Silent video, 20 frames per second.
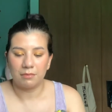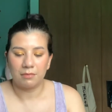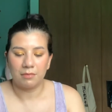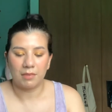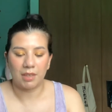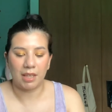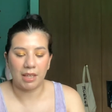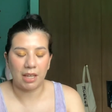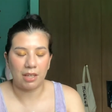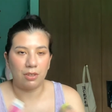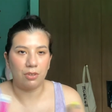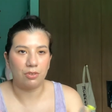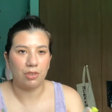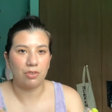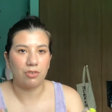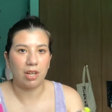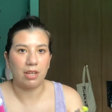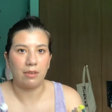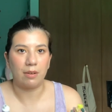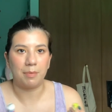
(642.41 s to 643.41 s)
Like I usually
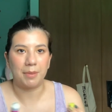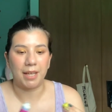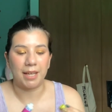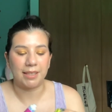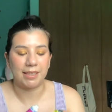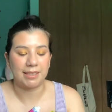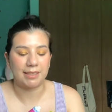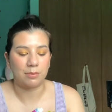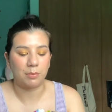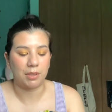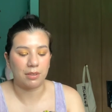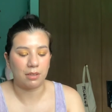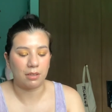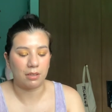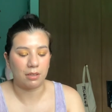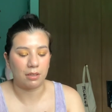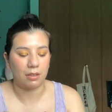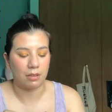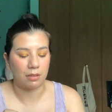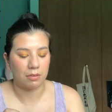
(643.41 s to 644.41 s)
try to apply this with
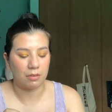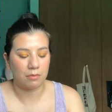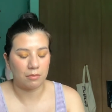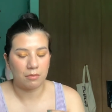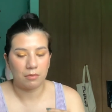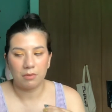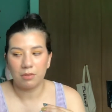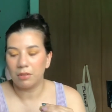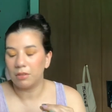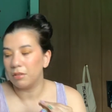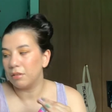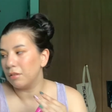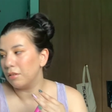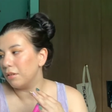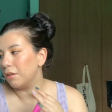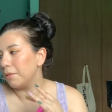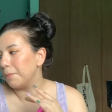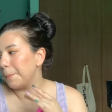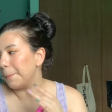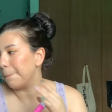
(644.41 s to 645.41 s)
a
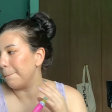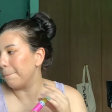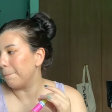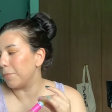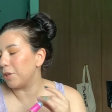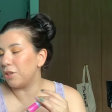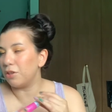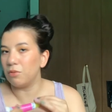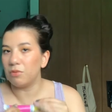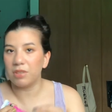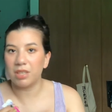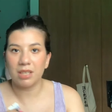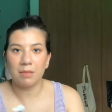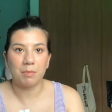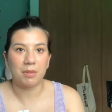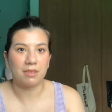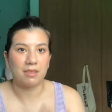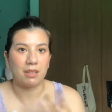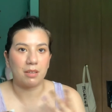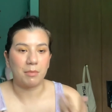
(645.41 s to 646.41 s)
Q-tip
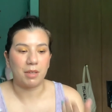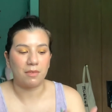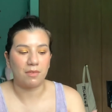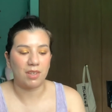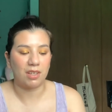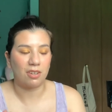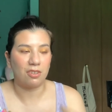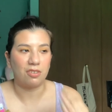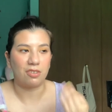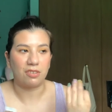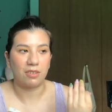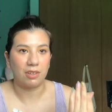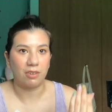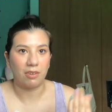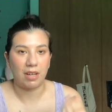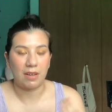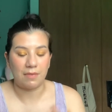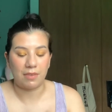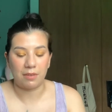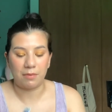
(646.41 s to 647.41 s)
instead of my finger, just so I don't
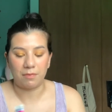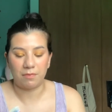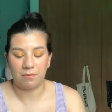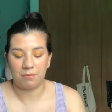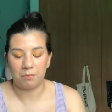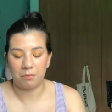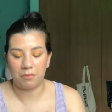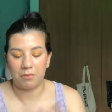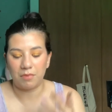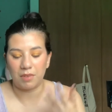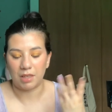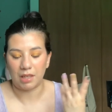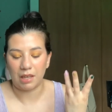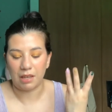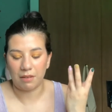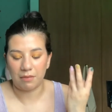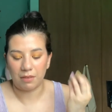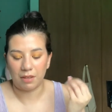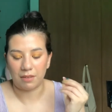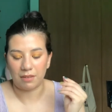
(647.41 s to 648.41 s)
have the,
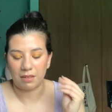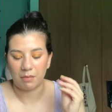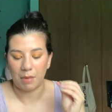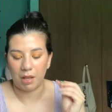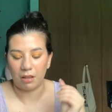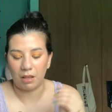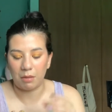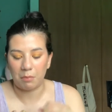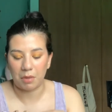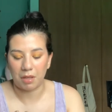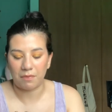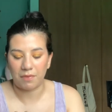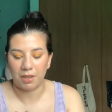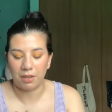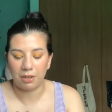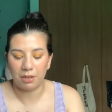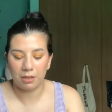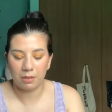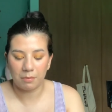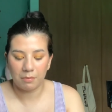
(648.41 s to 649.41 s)
the smell on my
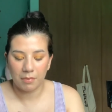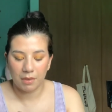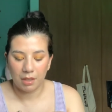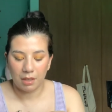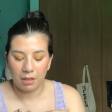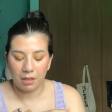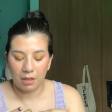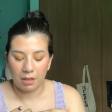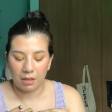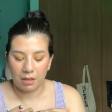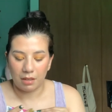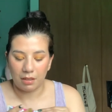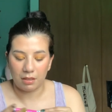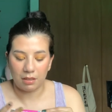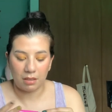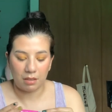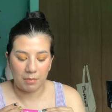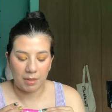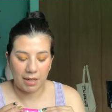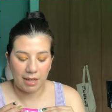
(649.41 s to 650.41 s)
finger.
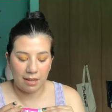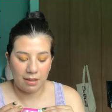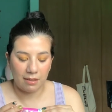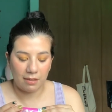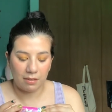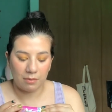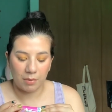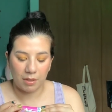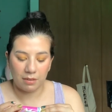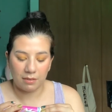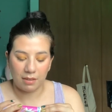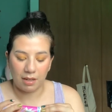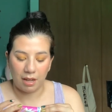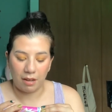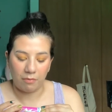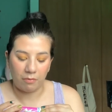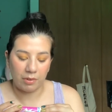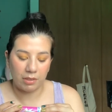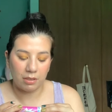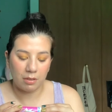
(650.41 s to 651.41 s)
Um, it has, what does it
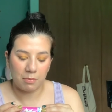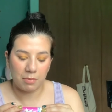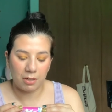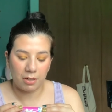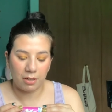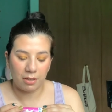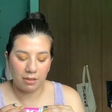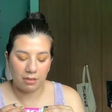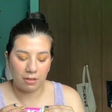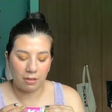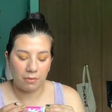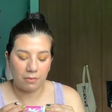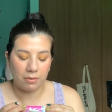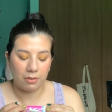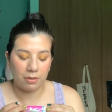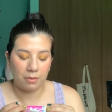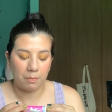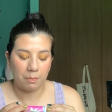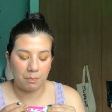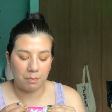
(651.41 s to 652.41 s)
have? Willow bark,
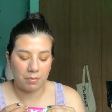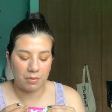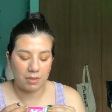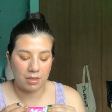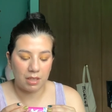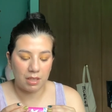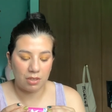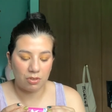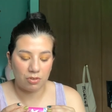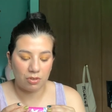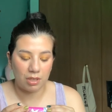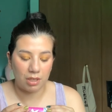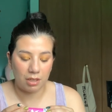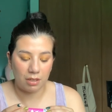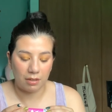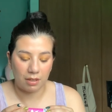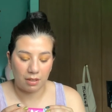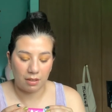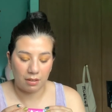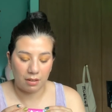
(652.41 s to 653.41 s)
sulfur, tea
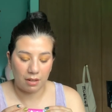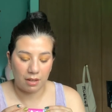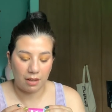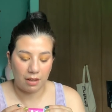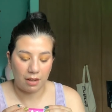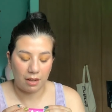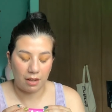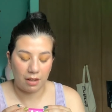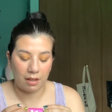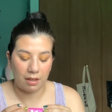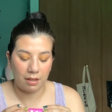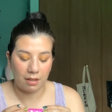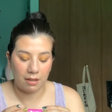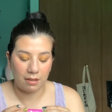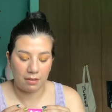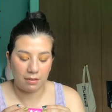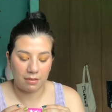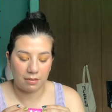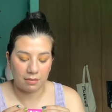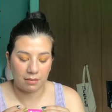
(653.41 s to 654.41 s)
tree,
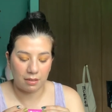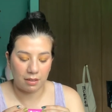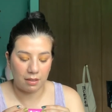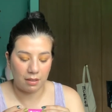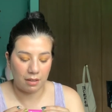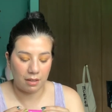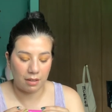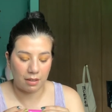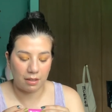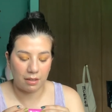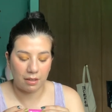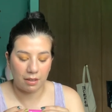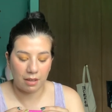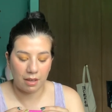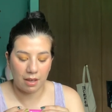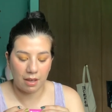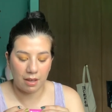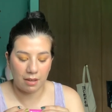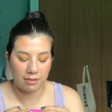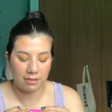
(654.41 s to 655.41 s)
uh, salicylic
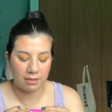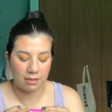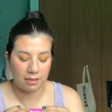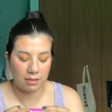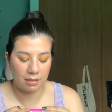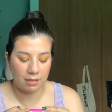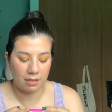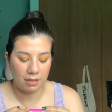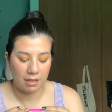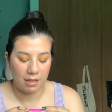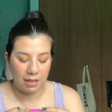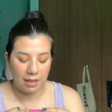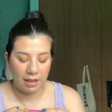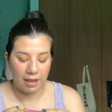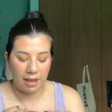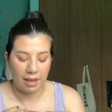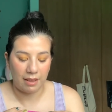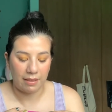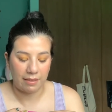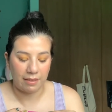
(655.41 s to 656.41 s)
acid,
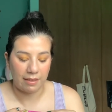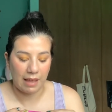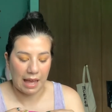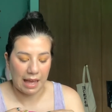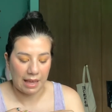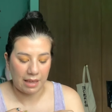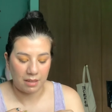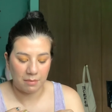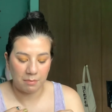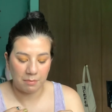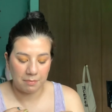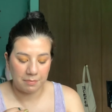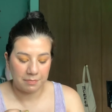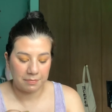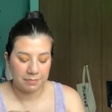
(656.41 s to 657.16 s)
and thyme.